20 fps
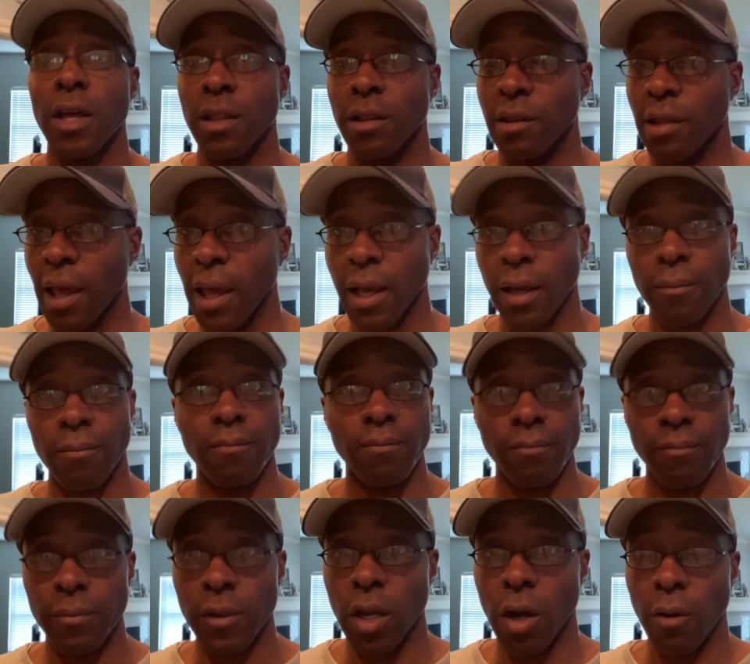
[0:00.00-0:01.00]
take,
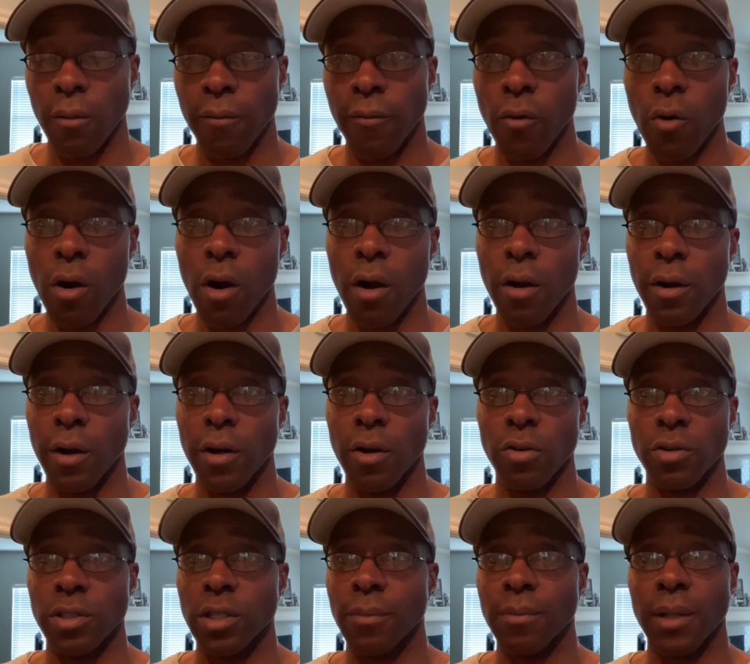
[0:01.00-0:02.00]
you know, 400
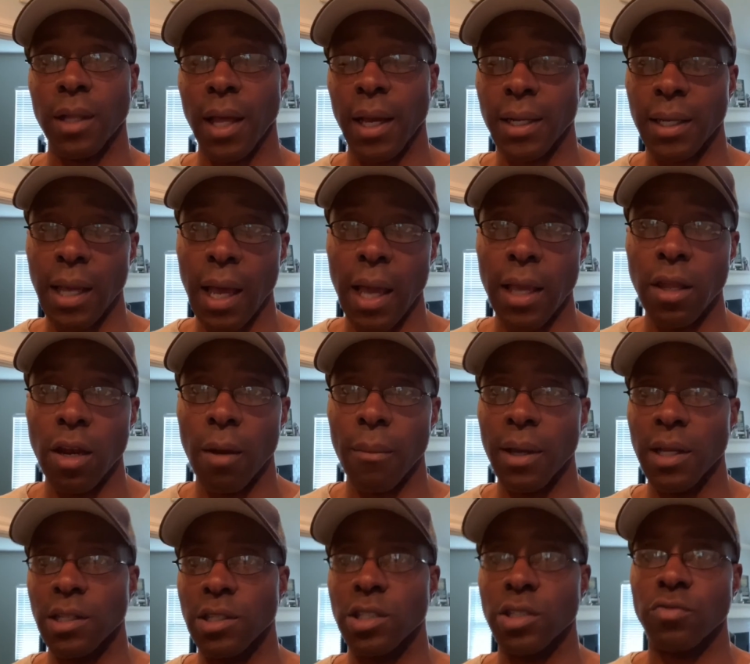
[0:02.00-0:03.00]
or something like that. You know I
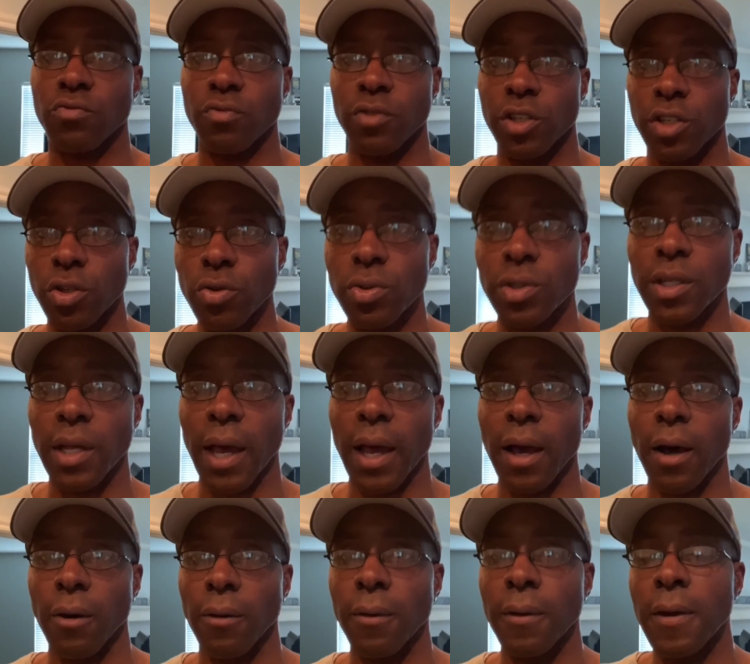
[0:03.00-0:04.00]
mean? Just reduce
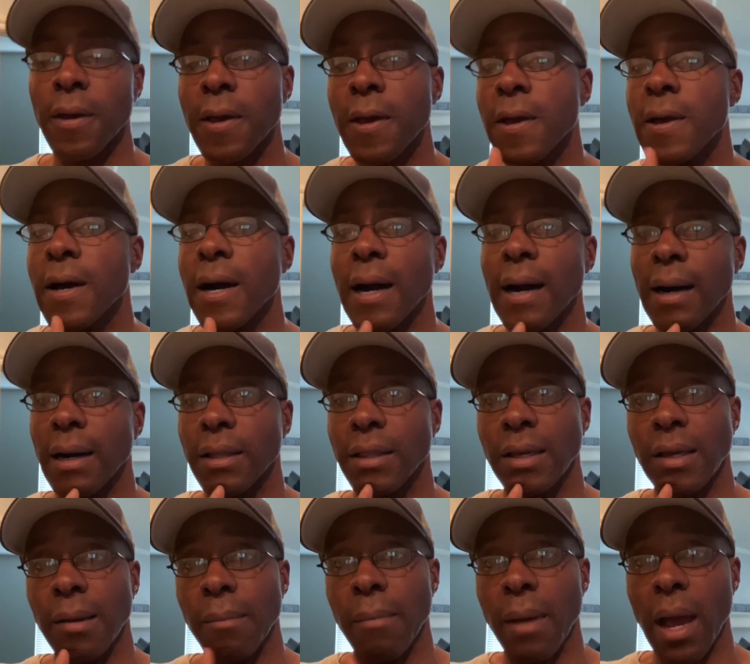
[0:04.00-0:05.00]
down uh,
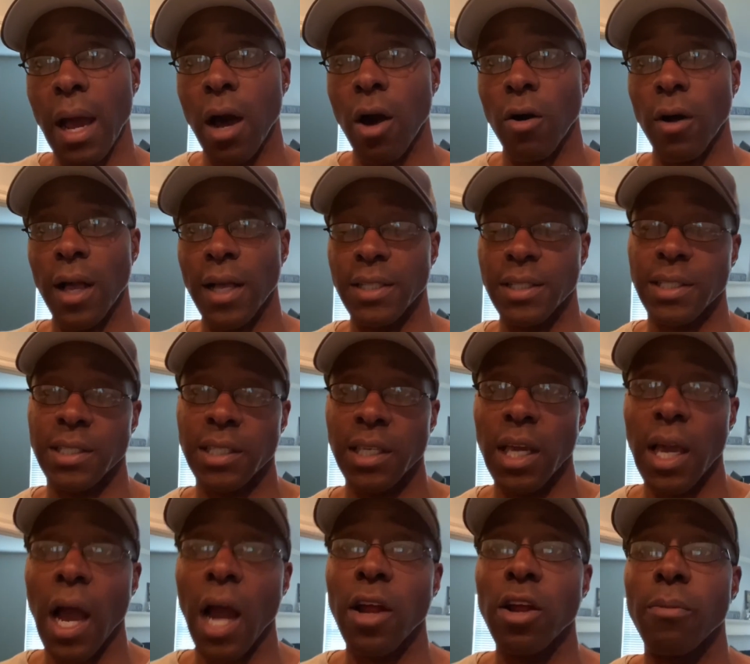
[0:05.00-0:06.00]
the amount and
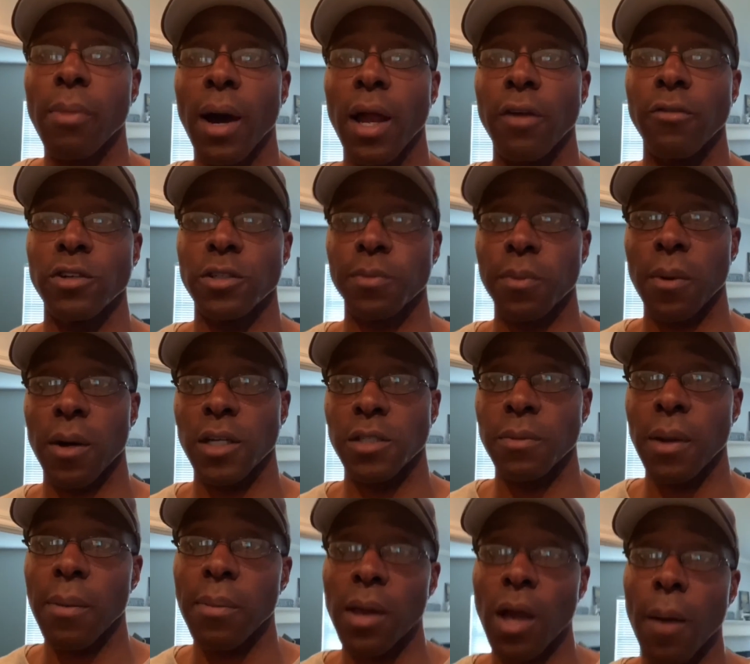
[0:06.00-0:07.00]
see how your body responds.
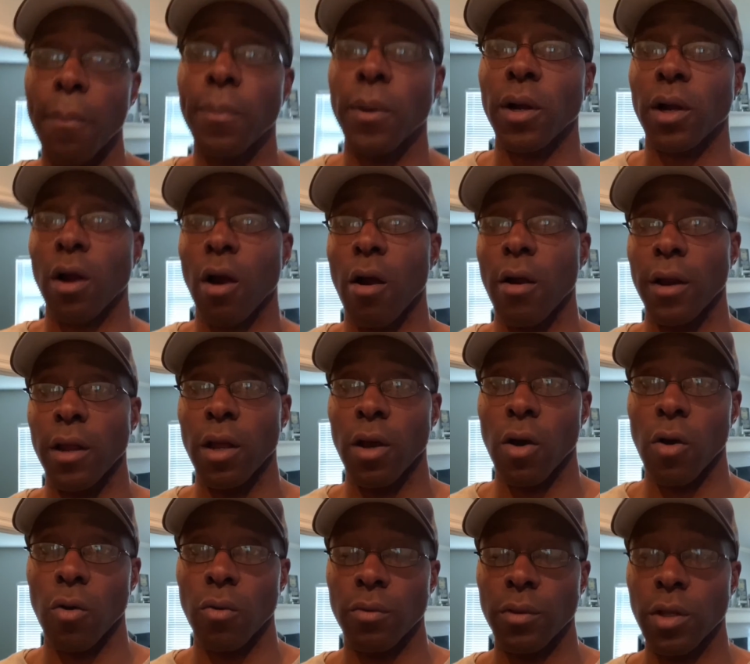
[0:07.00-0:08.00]
Maybe up your
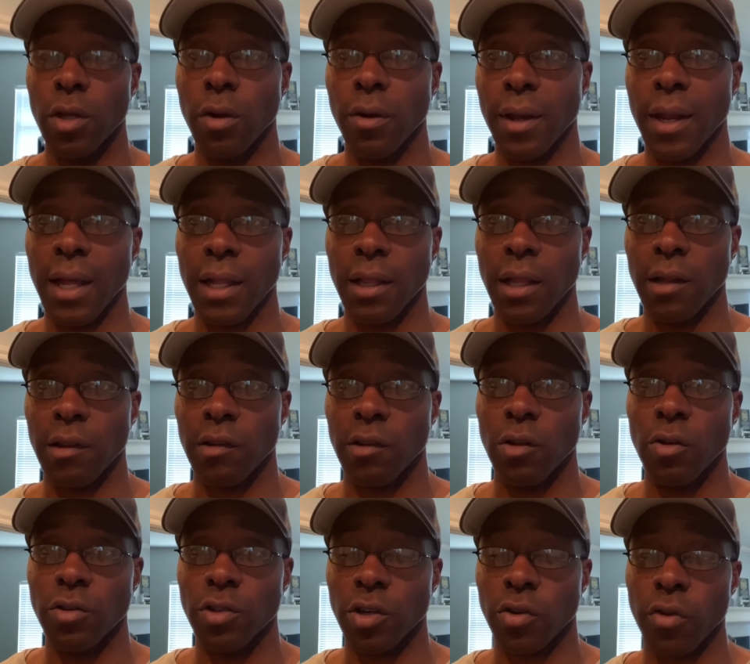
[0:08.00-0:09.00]
cardio. You know, that that's
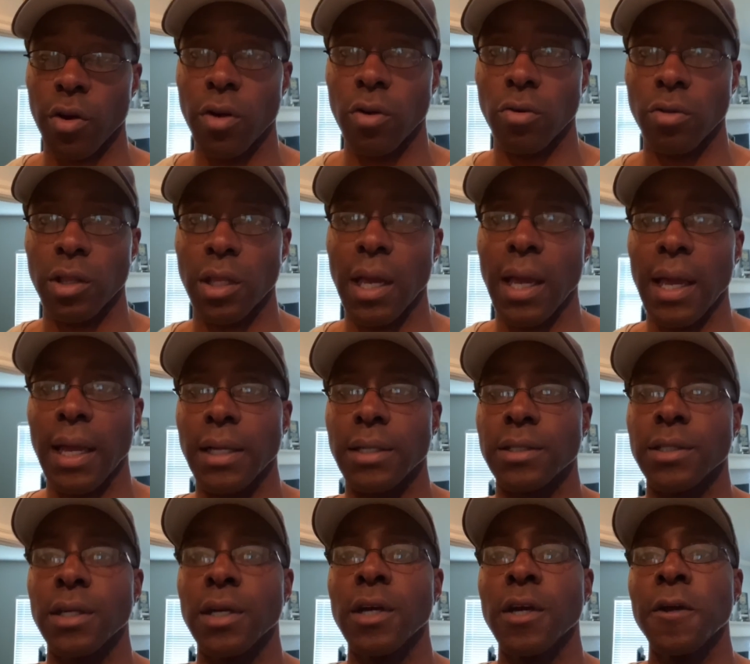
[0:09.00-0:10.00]
those are critical
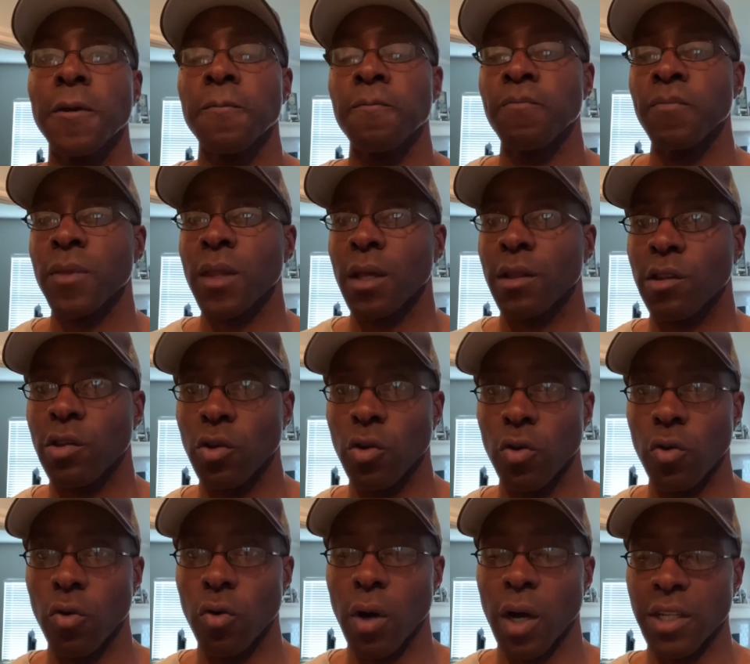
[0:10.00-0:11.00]
things
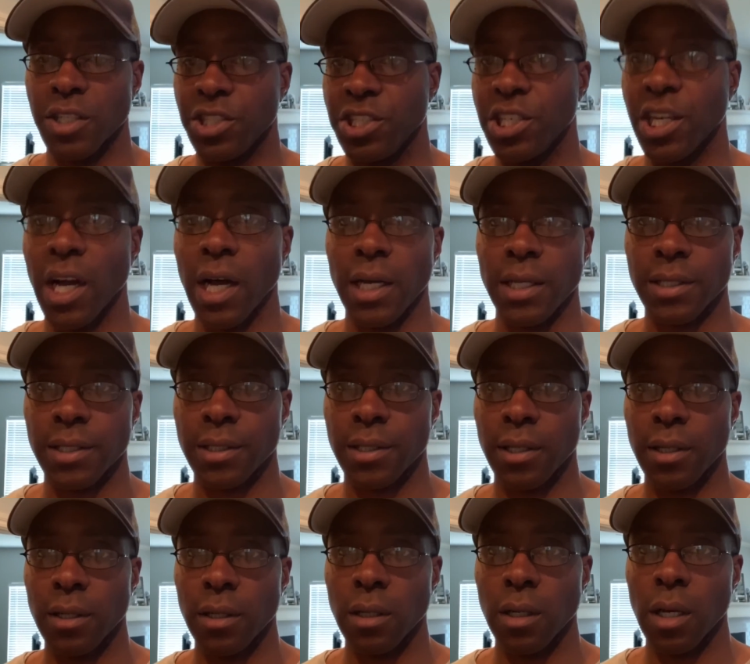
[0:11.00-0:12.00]
to adjust
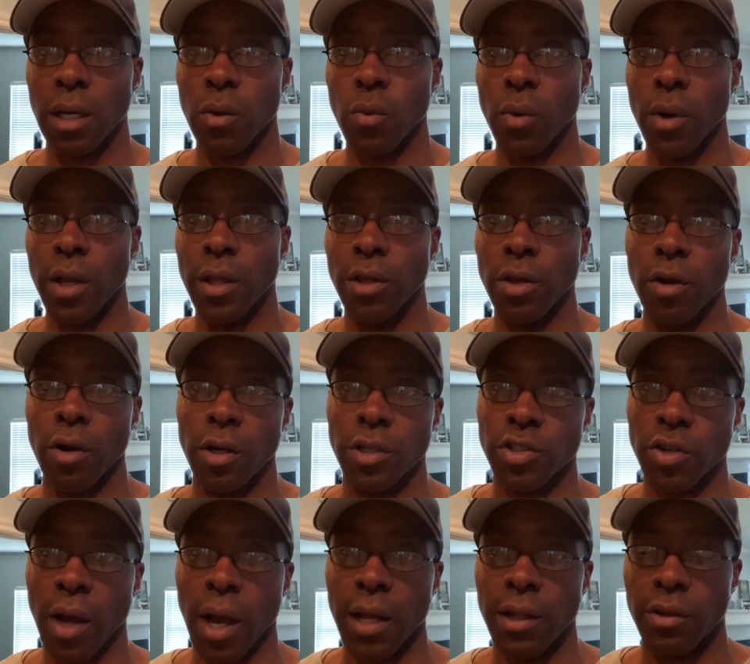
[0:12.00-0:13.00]
when you're
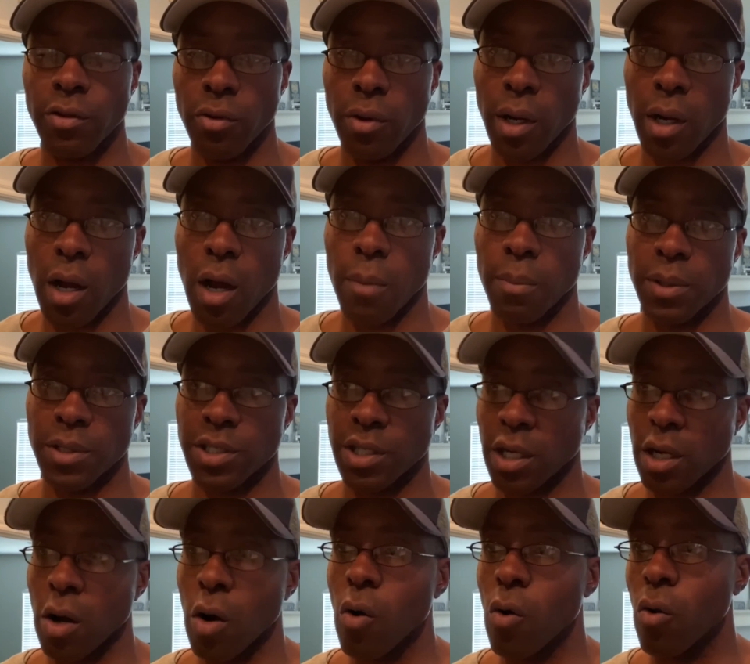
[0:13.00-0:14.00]
trying to accomplish a
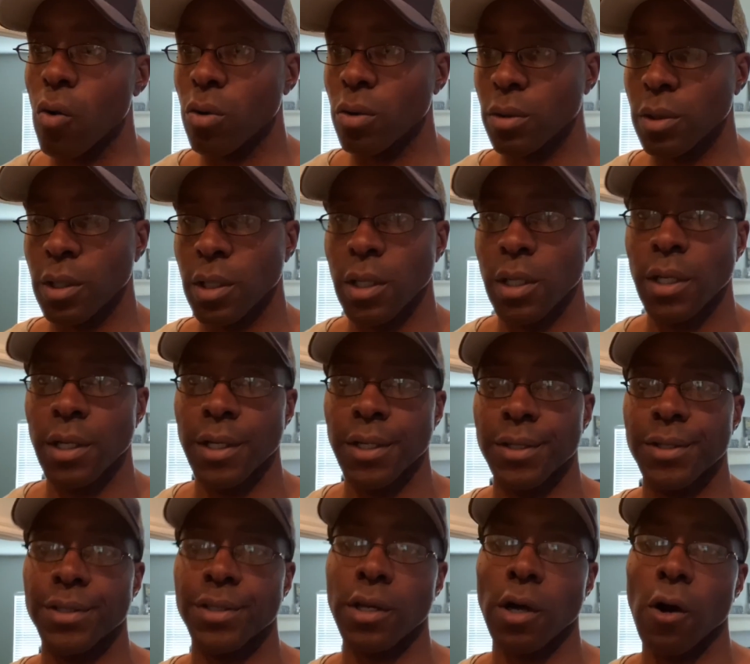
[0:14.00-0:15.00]
goal. Oh,
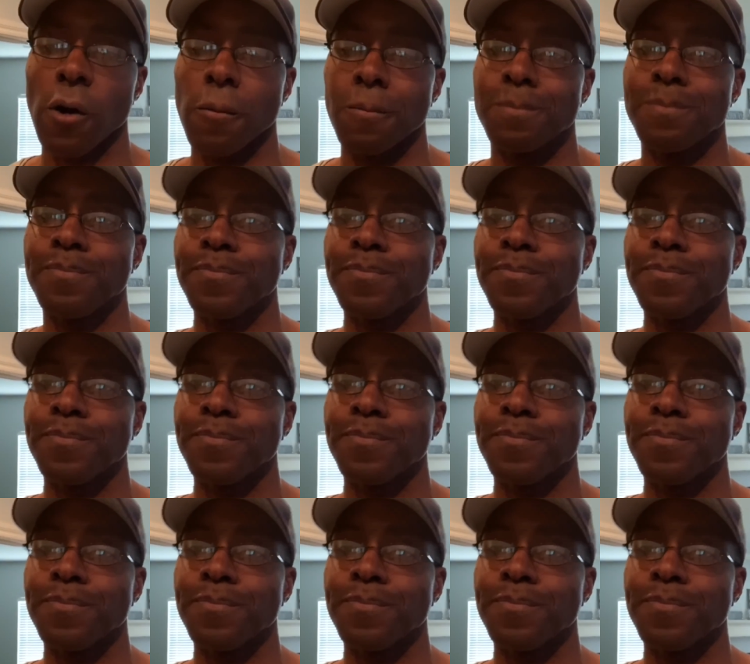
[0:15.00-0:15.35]
so,